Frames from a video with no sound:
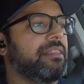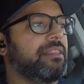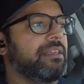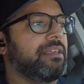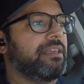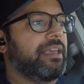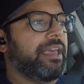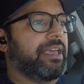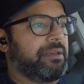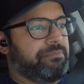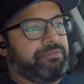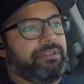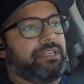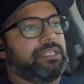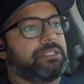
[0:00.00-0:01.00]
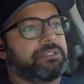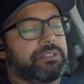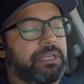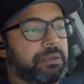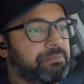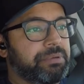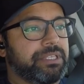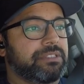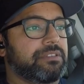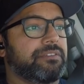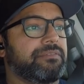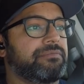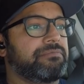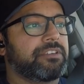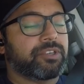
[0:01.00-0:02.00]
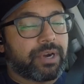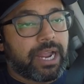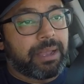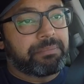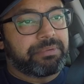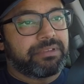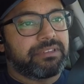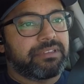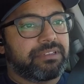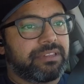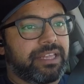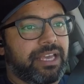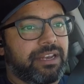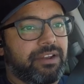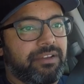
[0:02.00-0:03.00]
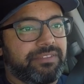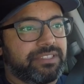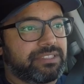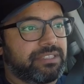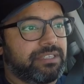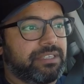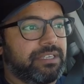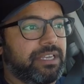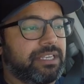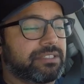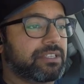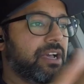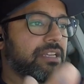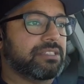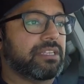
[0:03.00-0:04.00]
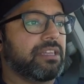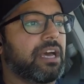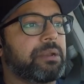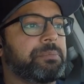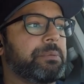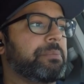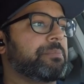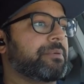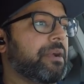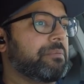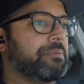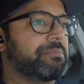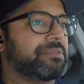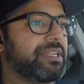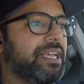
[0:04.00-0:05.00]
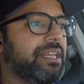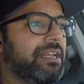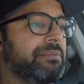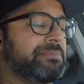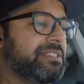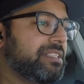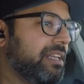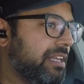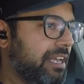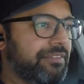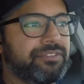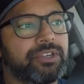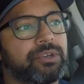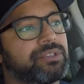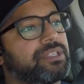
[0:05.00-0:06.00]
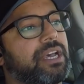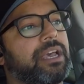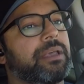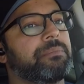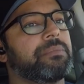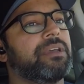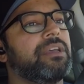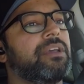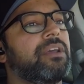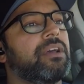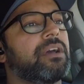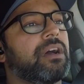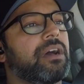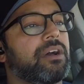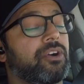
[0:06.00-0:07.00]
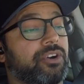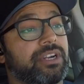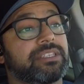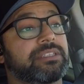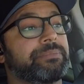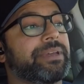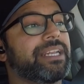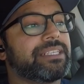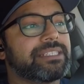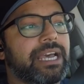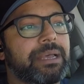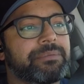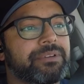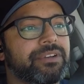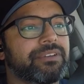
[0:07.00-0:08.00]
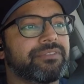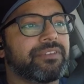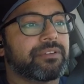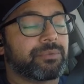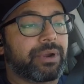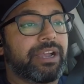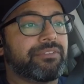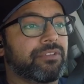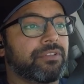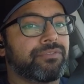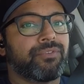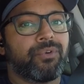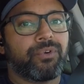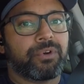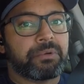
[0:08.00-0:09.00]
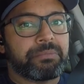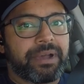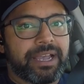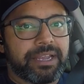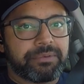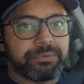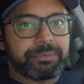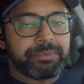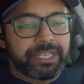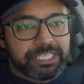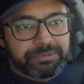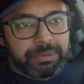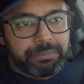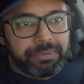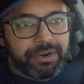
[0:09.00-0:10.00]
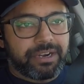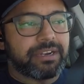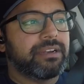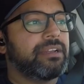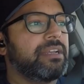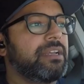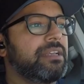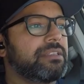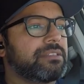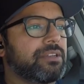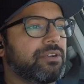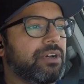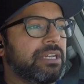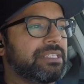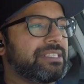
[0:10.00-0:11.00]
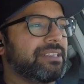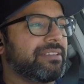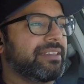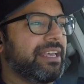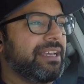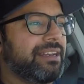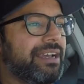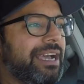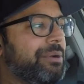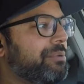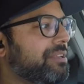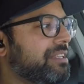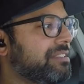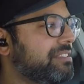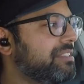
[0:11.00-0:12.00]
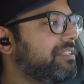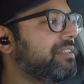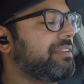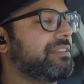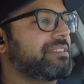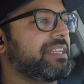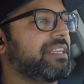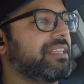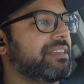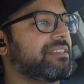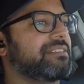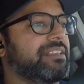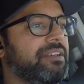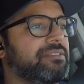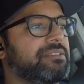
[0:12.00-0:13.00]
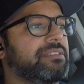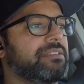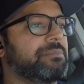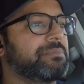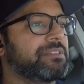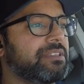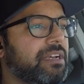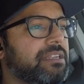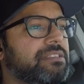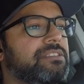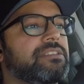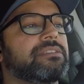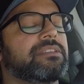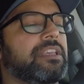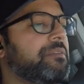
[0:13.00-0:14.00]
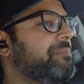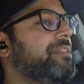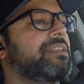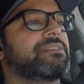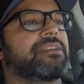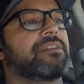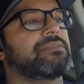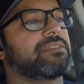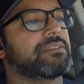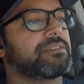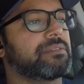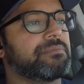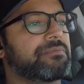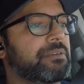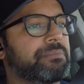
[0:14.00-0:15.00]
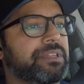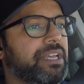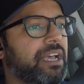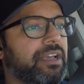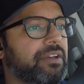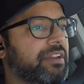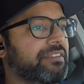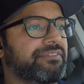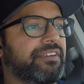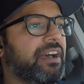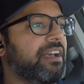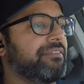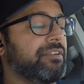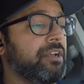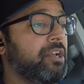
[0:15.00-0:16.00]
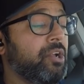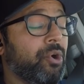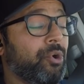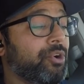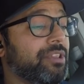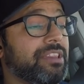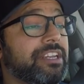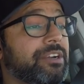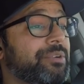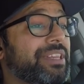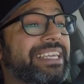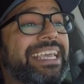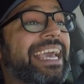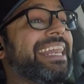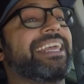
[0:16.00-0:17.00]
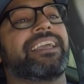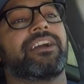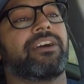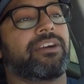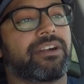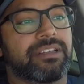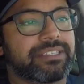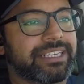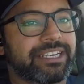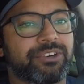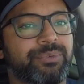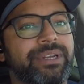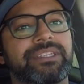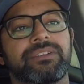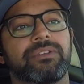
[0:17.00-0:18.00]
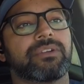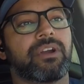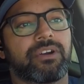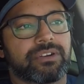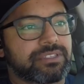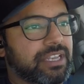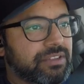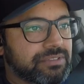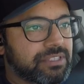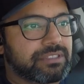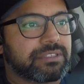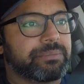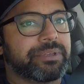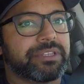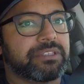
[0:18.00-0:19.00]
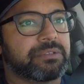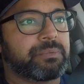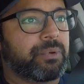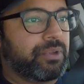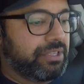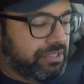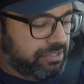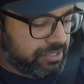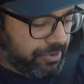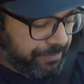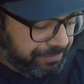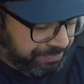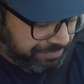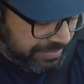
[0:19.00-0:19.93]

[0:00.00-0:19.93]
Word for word: the amp is a piece of crap that obviously is causing a lot of people problems, and I am still have no time uh, or estimated time of arrival for my replacement part. So until then, I will continue to say that the sound system sucks. Just give me the sound system from the Ioniq 5 or literally any car. I'll take a rental car sound system at this point. So,